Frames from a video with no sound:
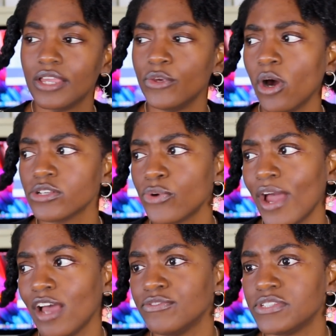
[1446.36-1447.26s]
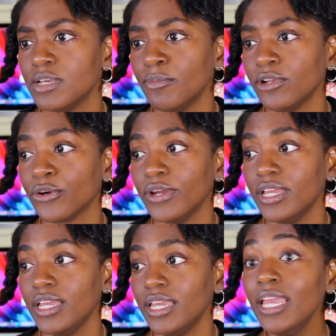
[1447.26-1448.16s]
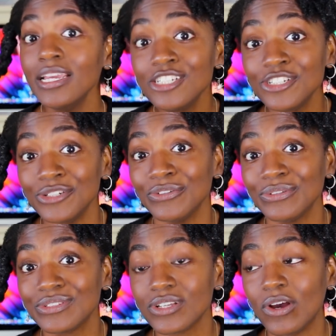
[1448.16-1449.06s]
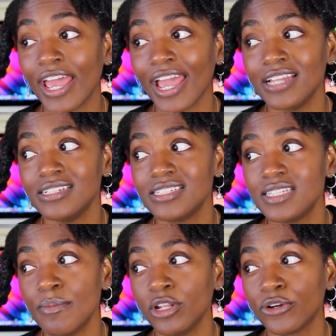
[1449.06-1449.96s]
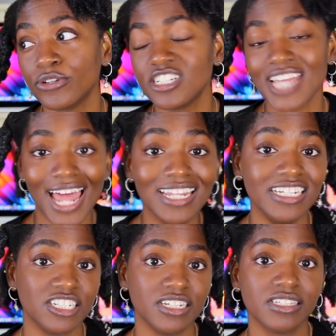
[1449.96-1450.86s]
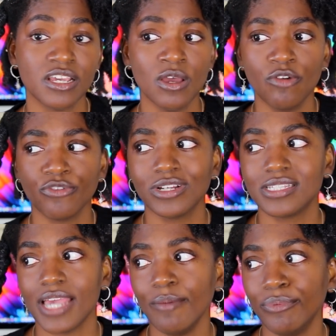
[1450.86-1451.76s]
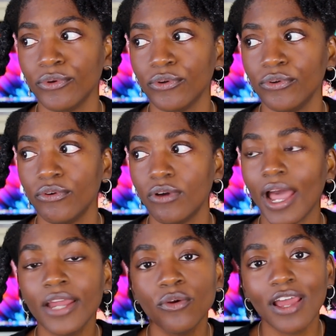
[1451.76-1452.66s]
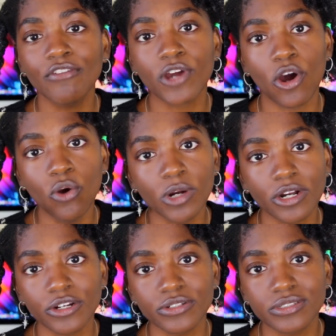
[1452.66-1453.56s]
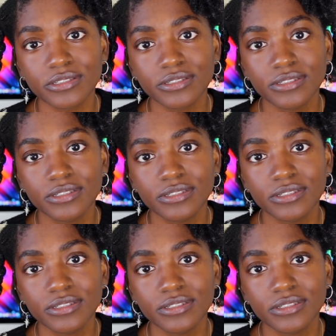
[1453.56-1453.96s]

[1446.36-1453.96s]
you also have similar issues and similar challenges. For example, I don't have coworkers.